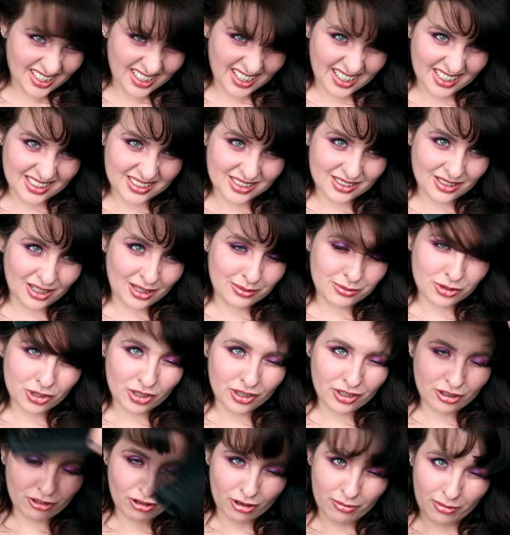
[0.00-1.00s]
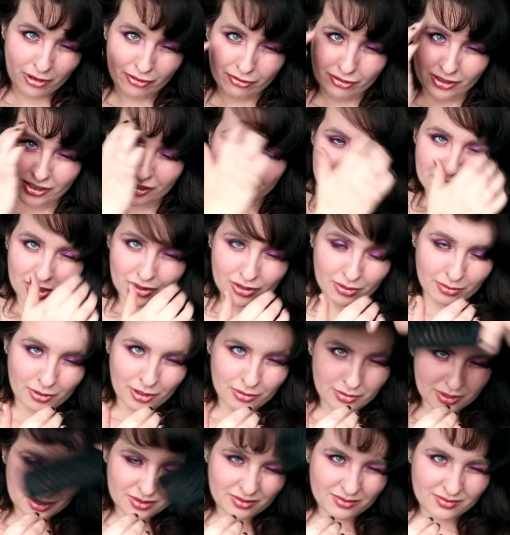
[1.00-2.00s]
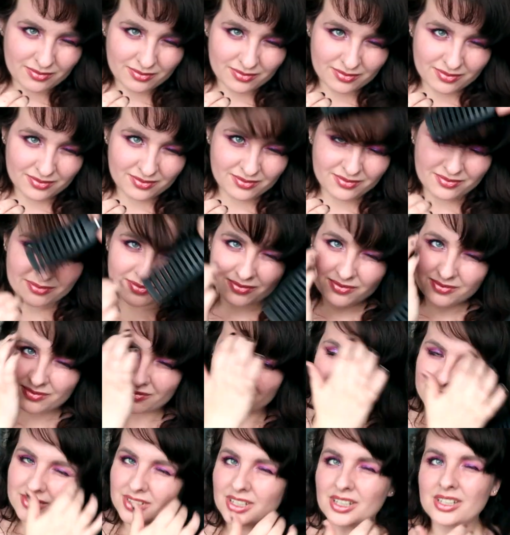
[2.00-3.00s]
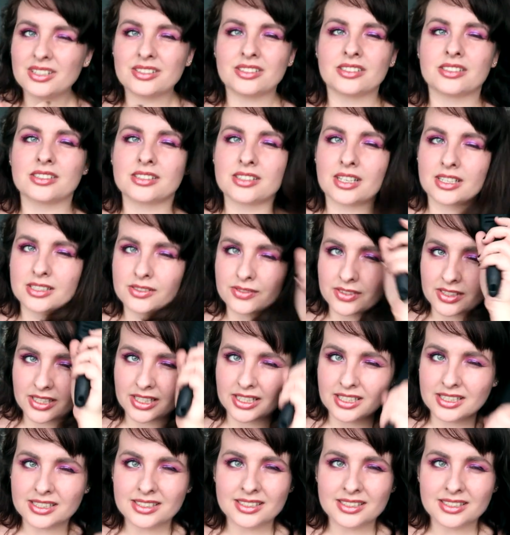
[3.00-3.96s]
And I'm trying to grow my fringe out at the moment. Unsuccessfully.